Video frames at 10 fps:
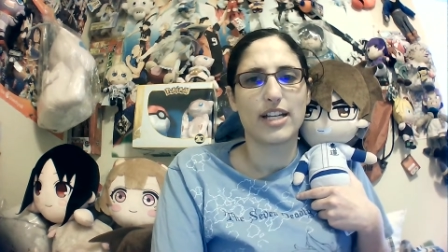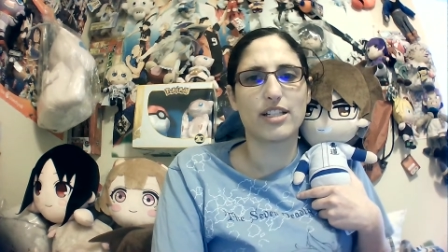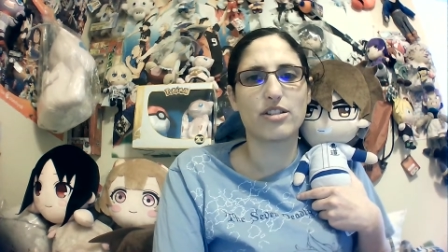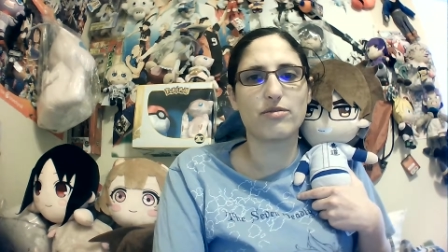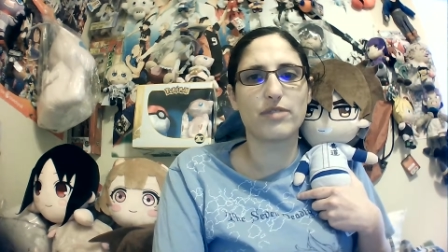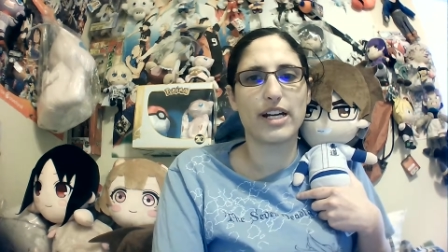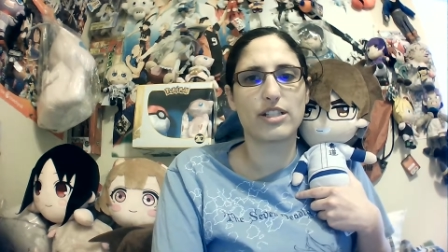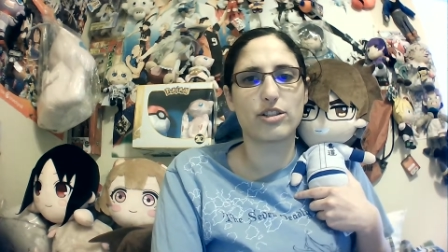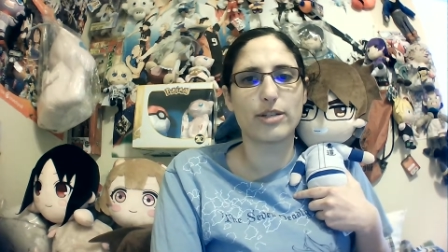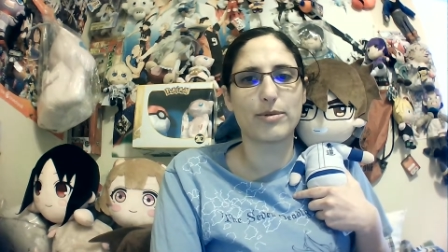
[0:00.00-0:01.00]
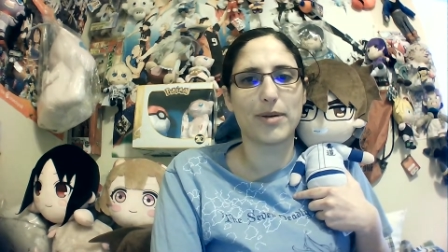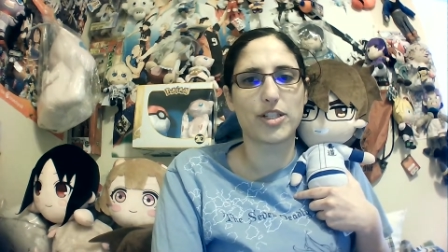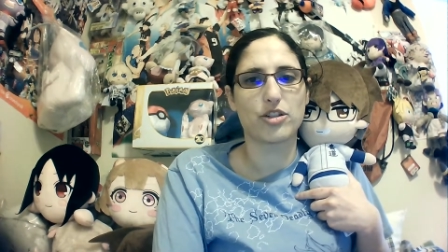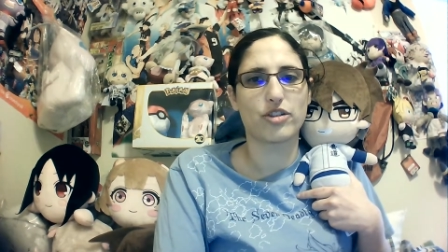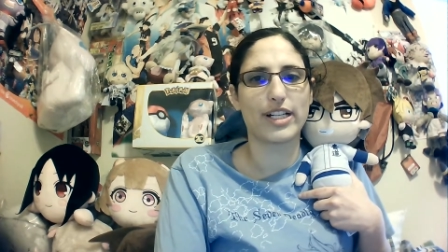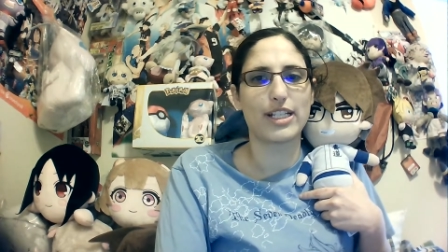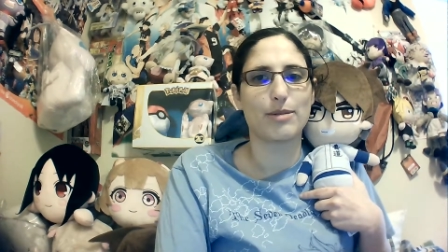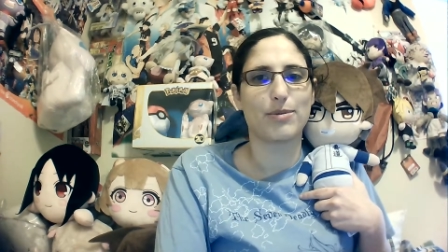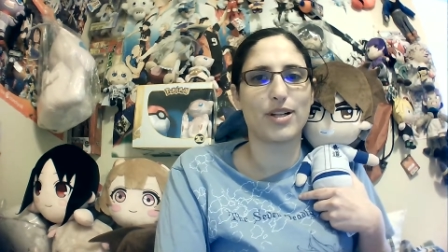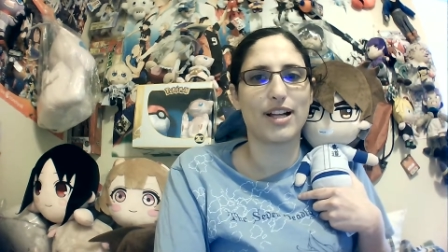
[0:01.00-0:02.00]
Did you uh, do some special training to
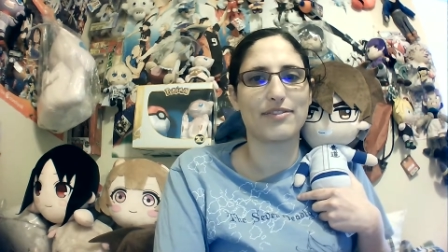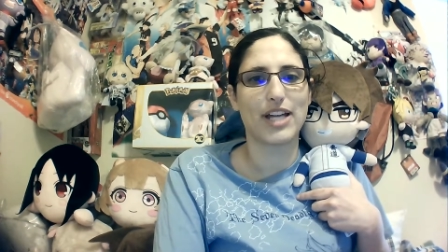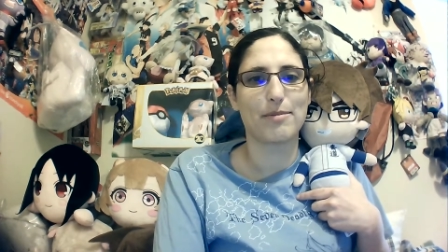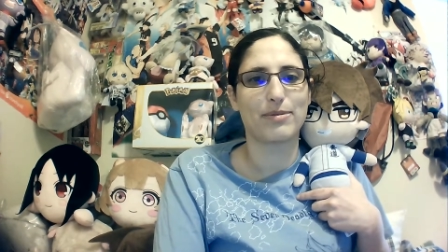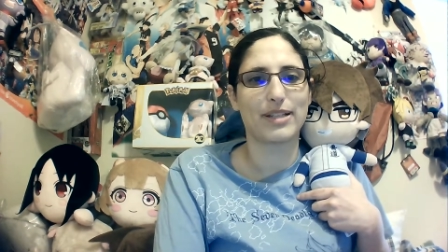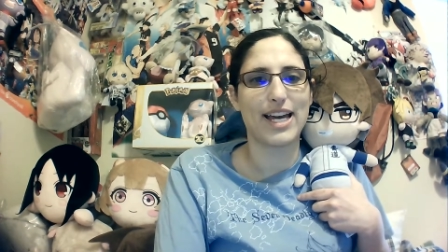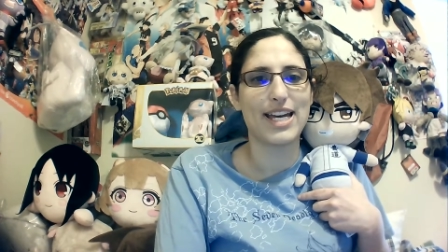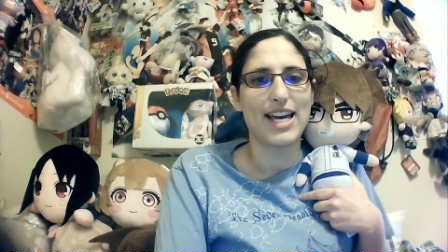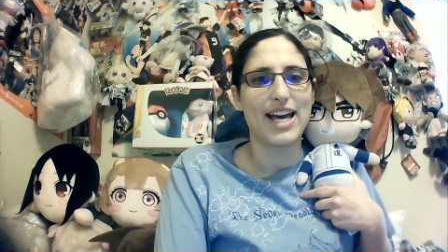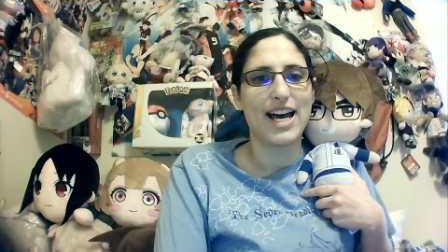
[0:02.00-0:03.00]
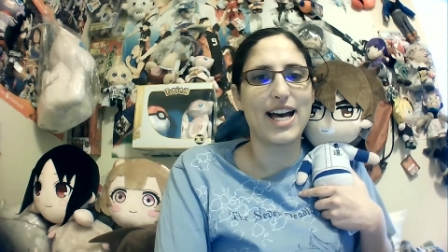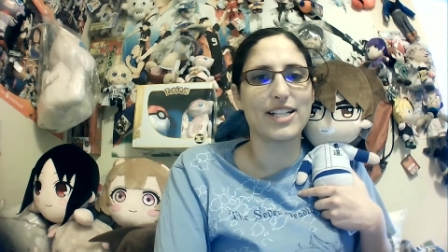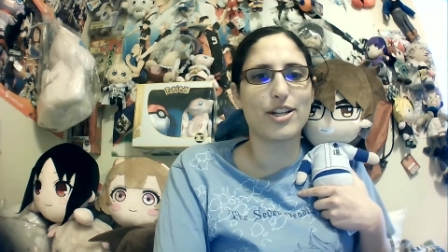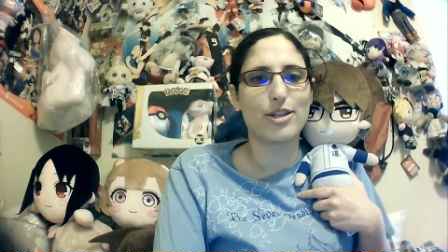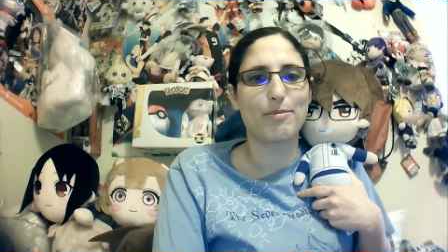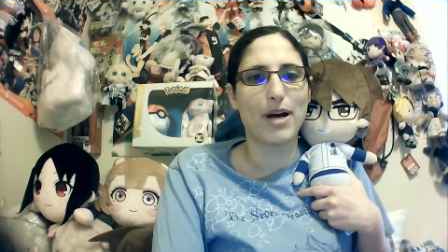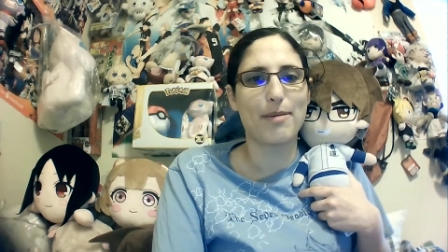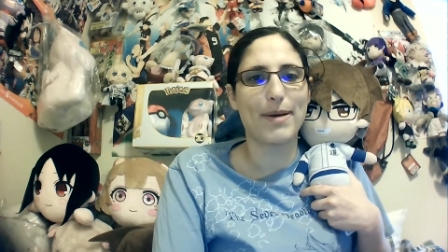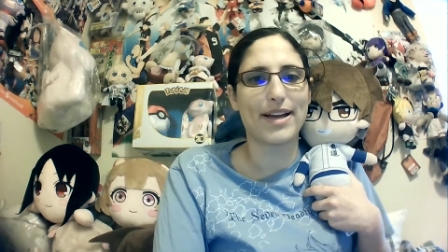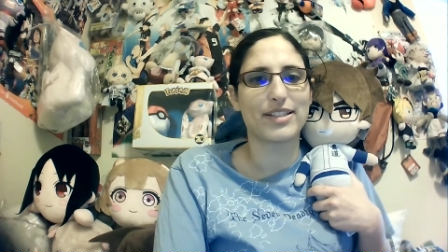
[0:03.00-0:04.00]
pull off that play? Ah, no, the ball
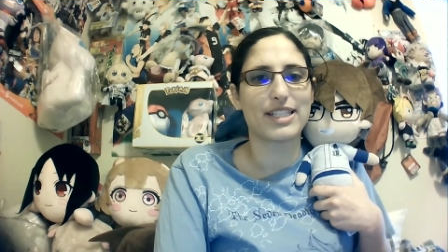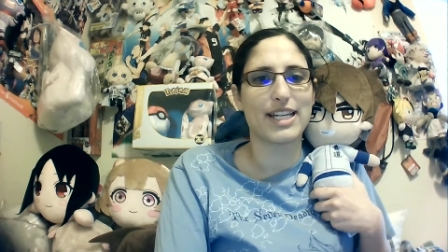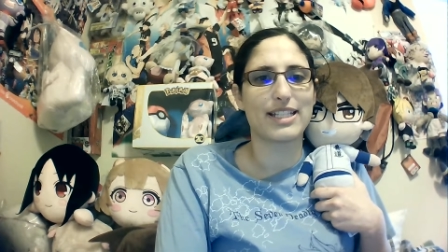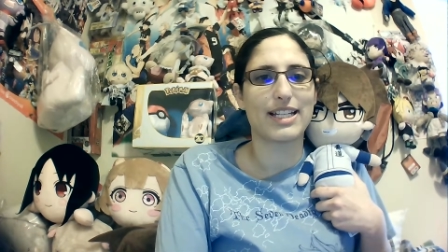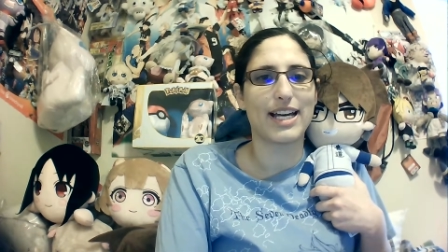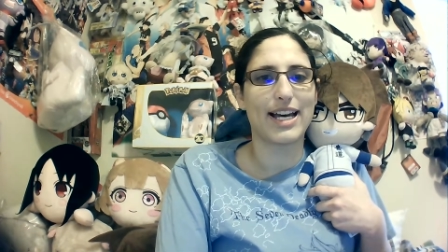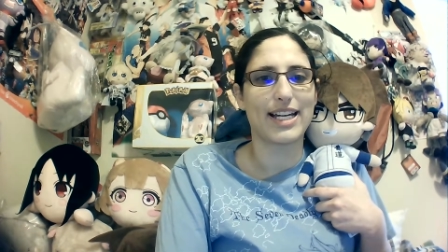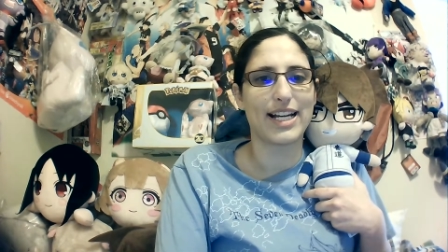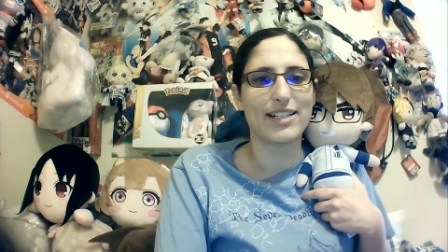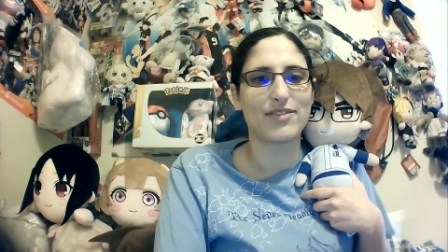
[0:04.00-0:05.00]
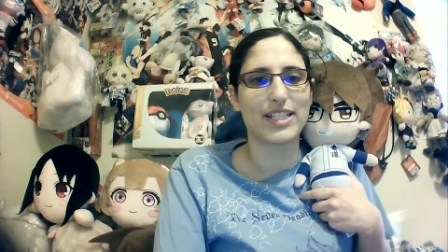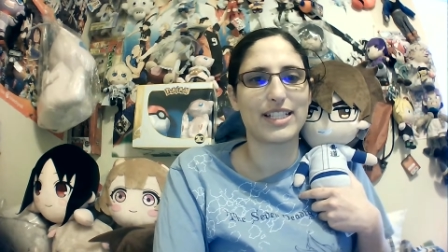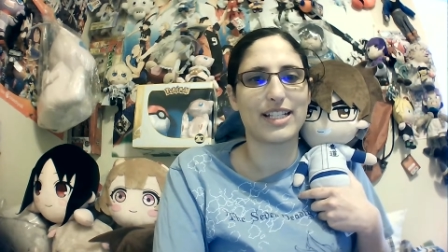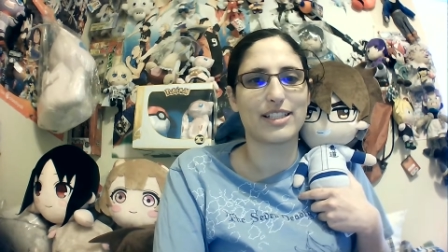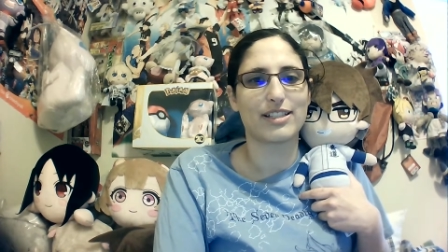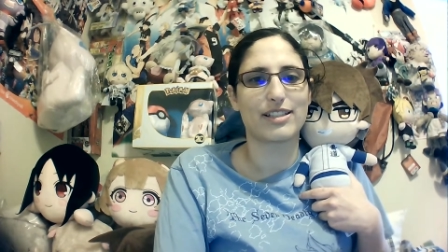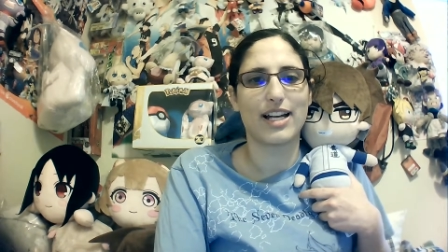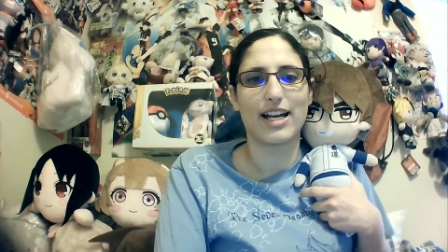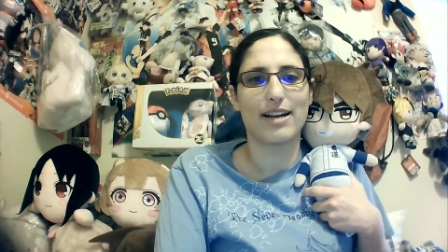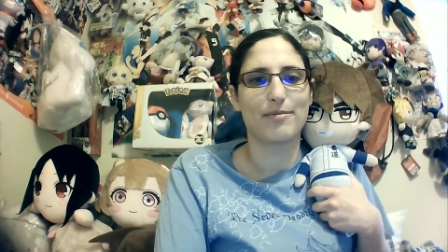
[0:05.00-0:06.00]
bounced, and I kind of did it on
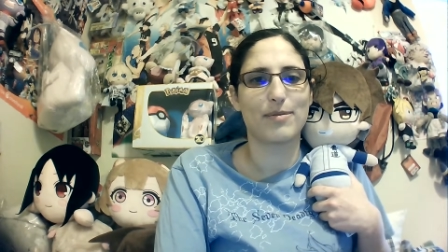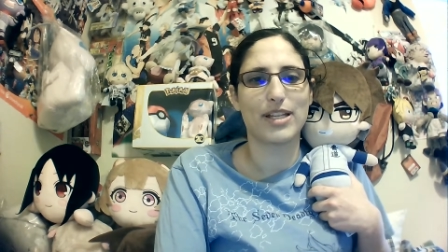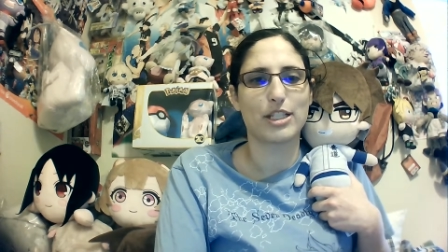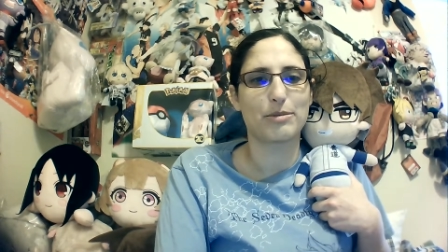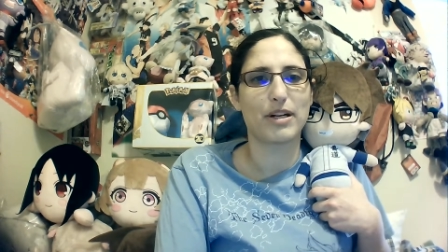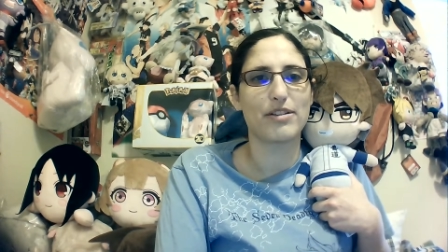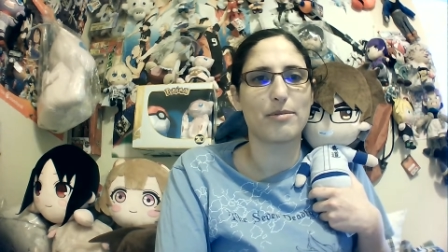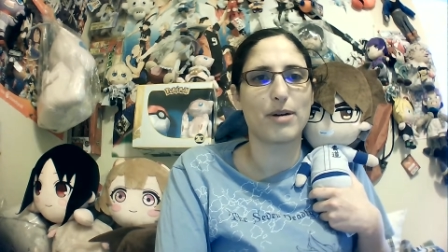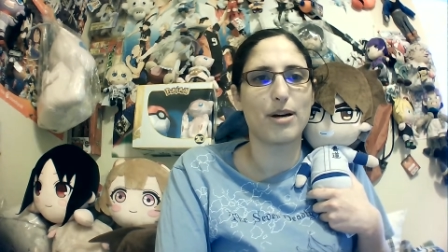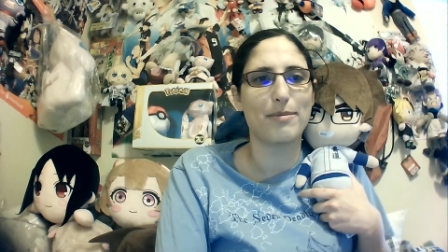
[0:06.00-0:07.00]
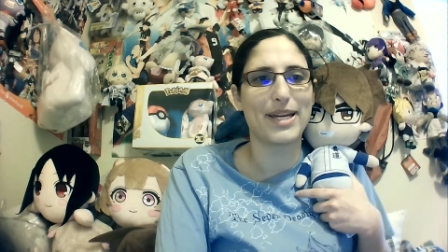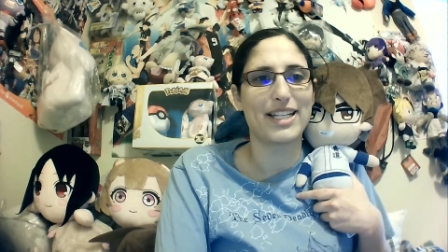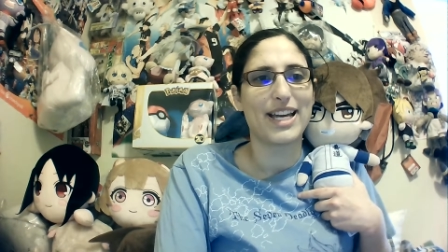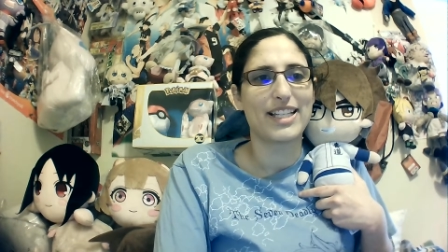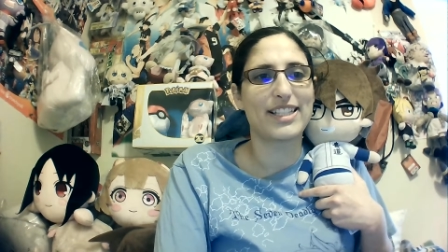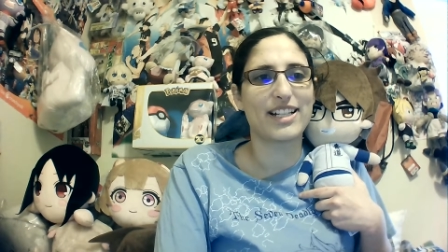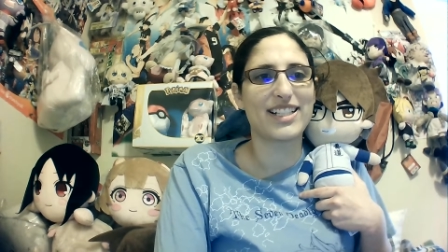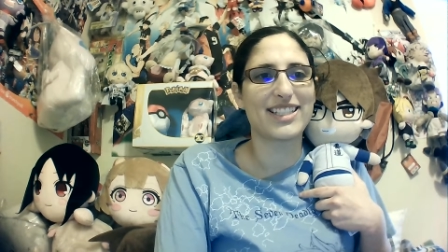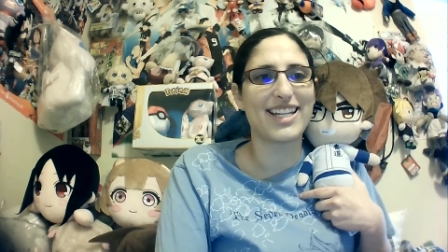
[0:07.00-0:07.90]
um, the spur of the moment. Seriously?